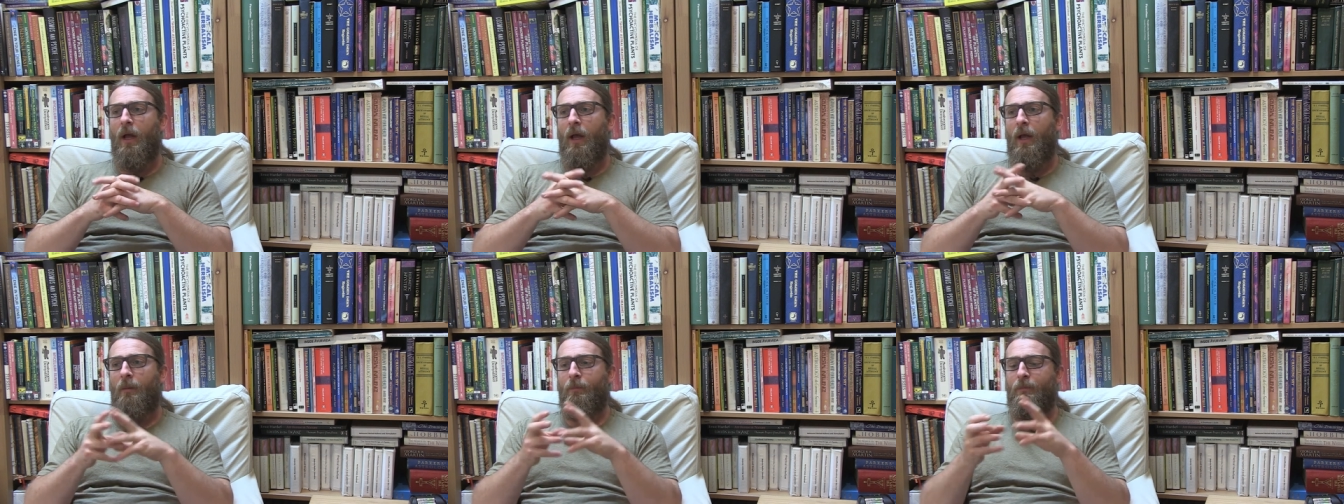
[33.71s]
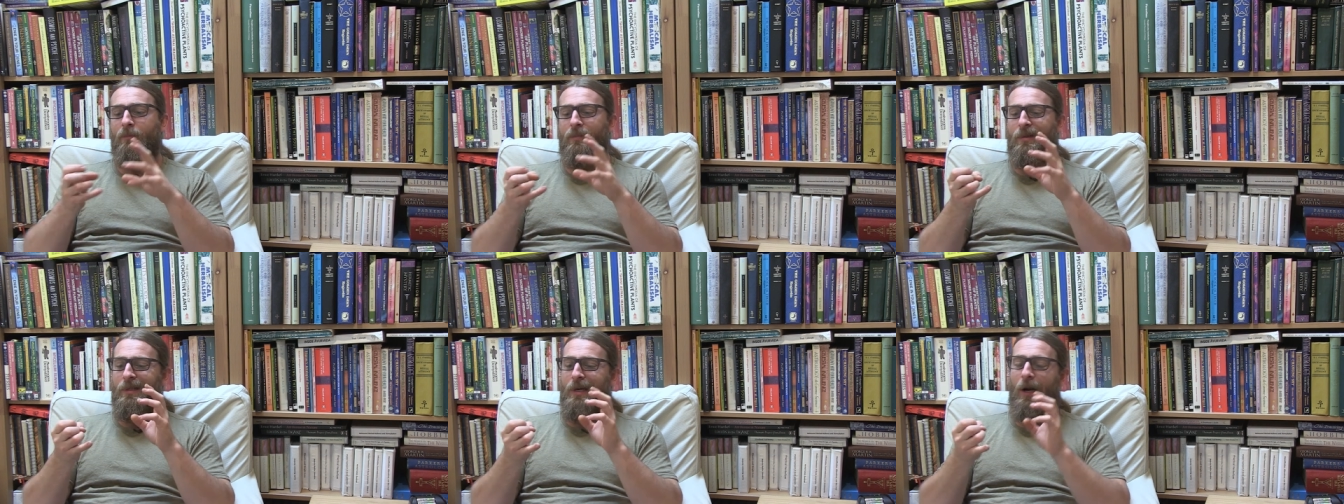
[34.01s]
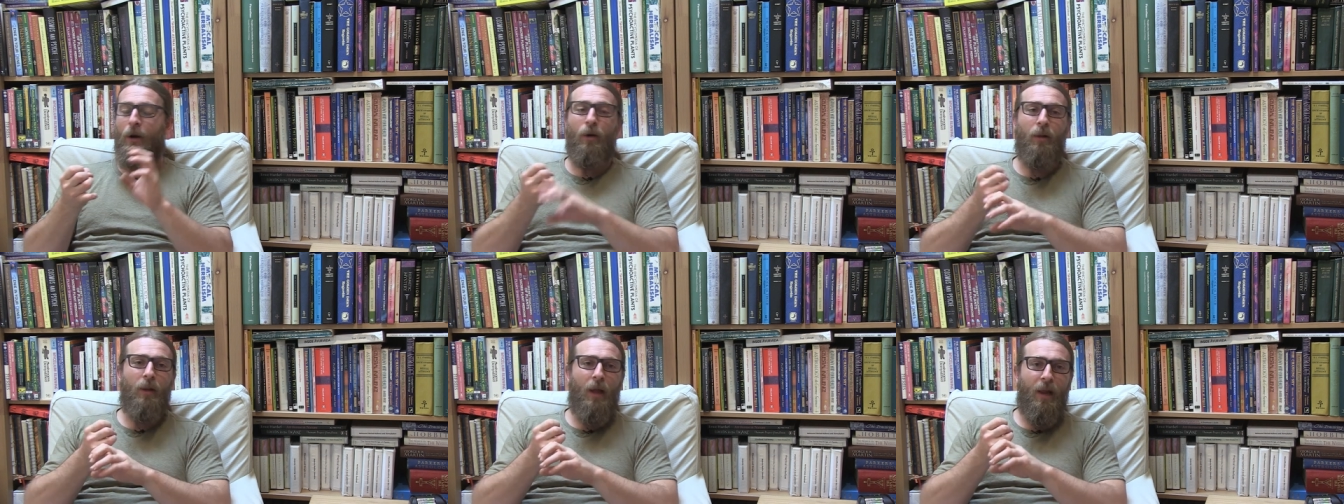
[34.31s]
um,
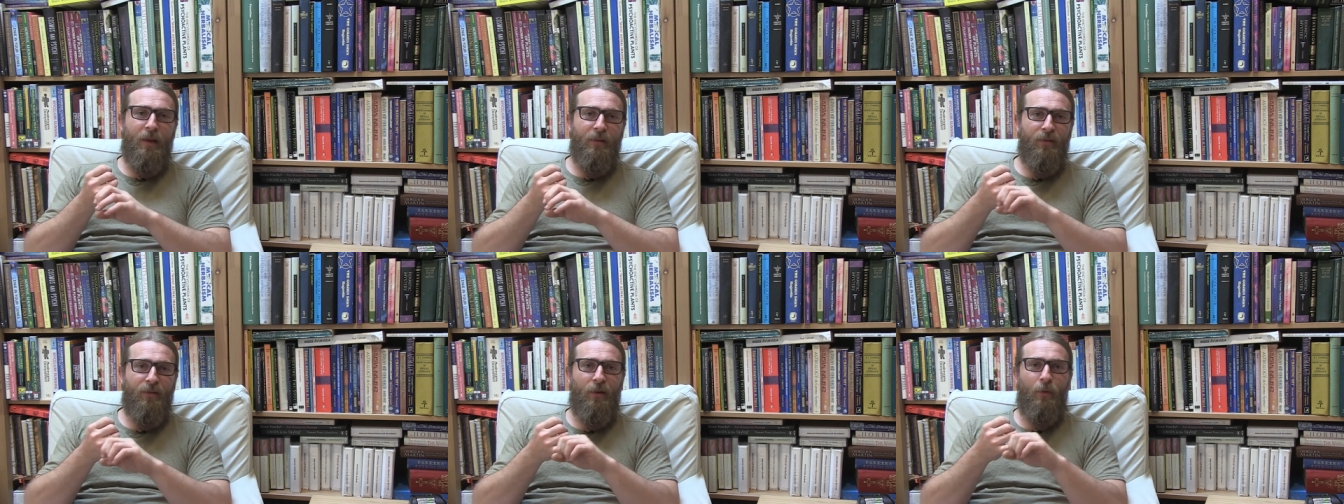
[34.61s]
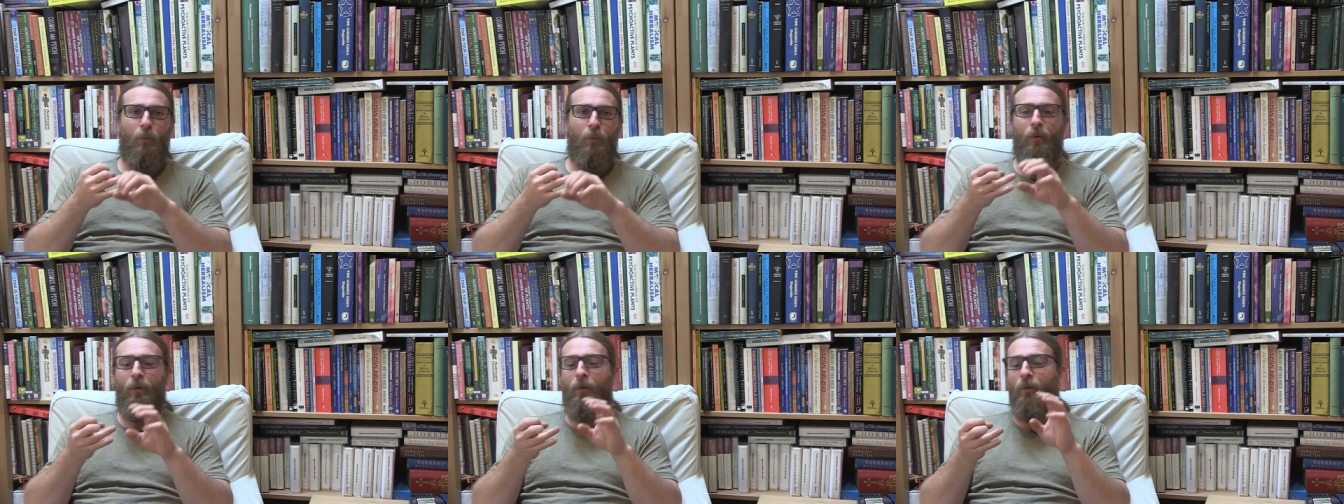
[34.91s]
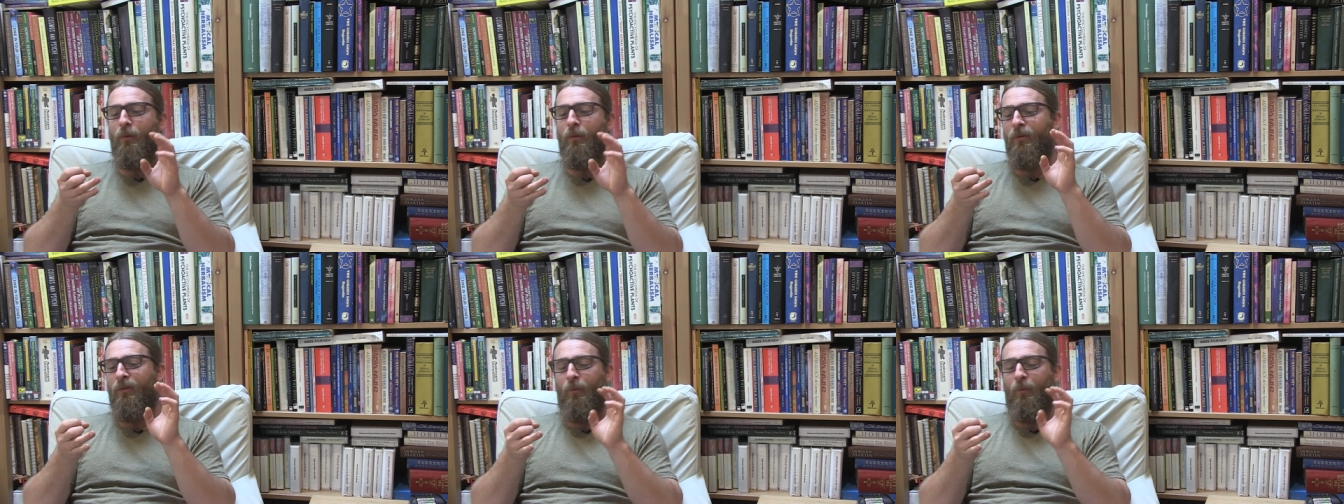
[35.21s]
sterilizing
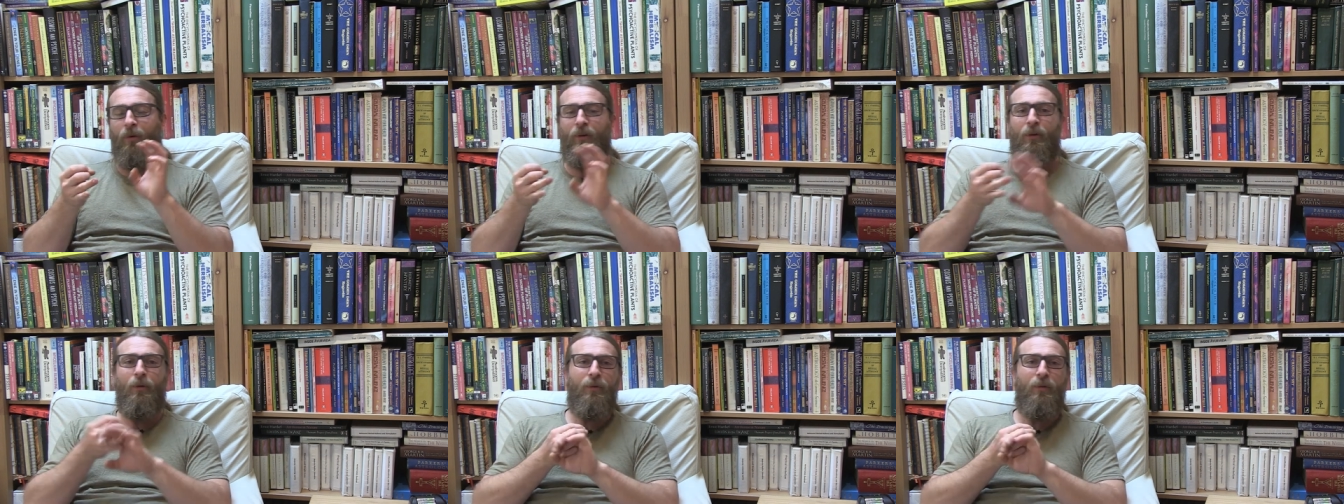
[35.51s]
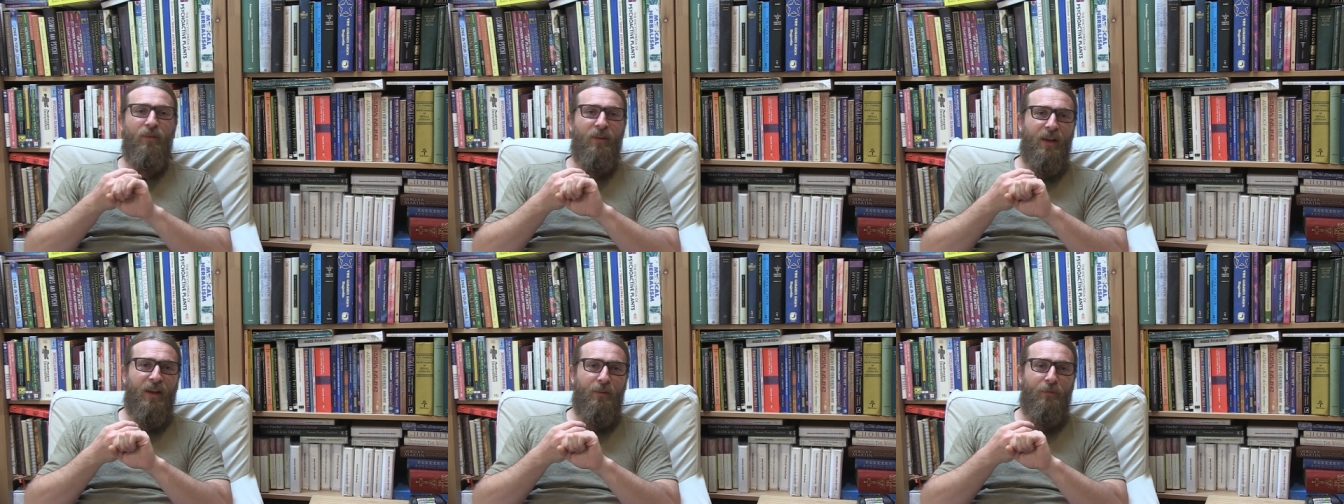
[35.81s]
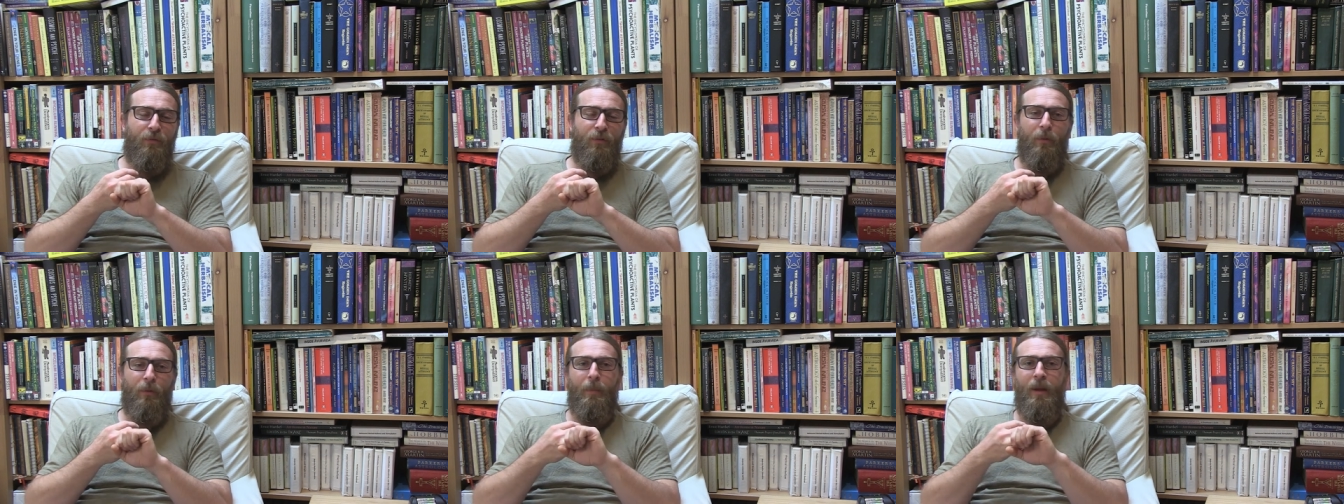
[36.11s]
wounds, reducing
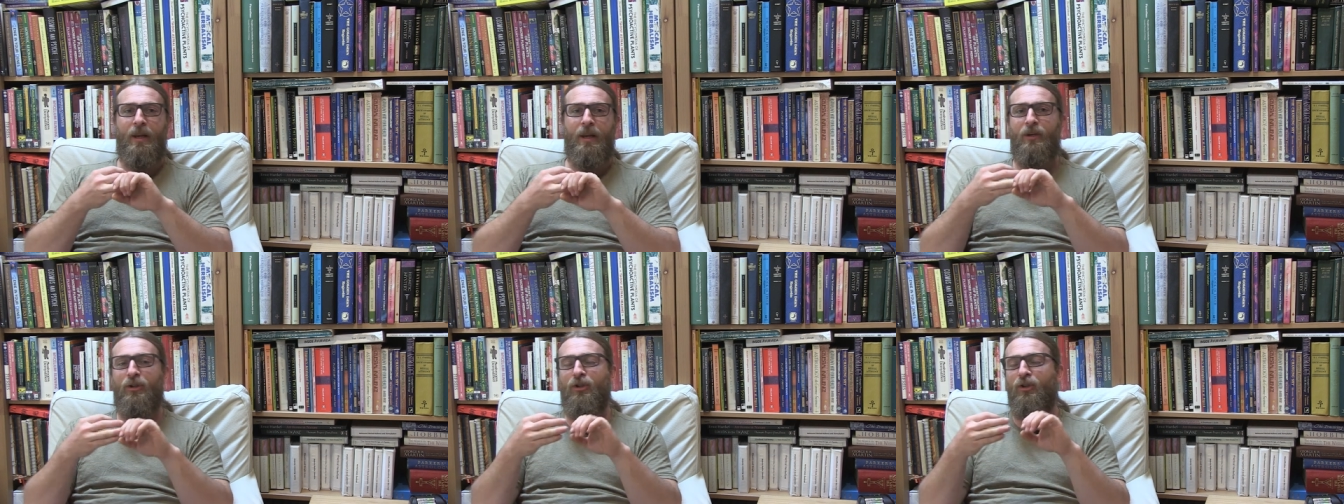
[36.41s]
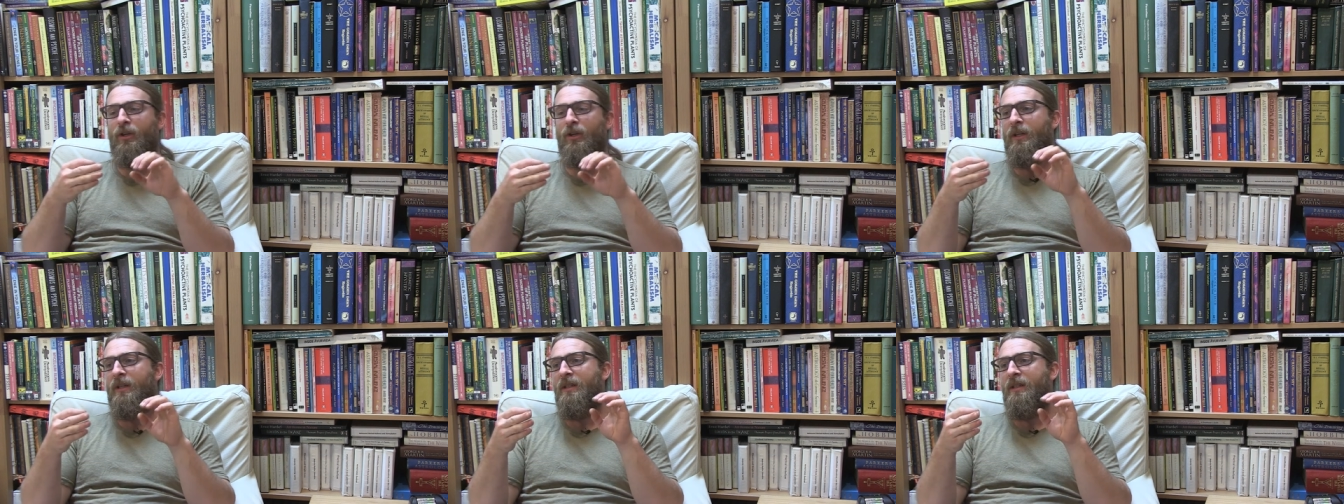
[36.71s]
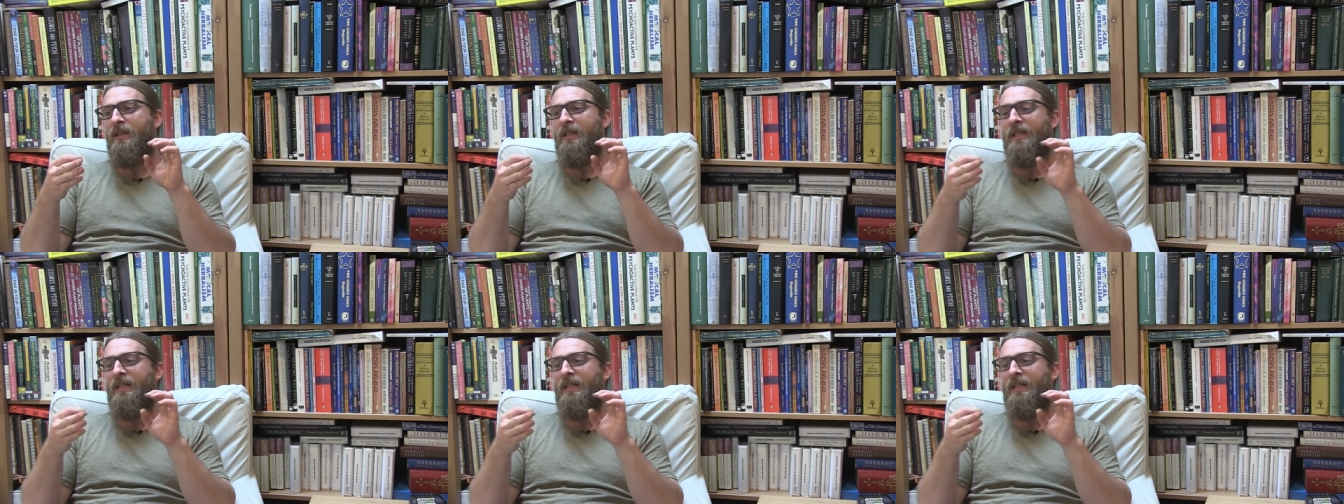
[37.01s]
inflammation,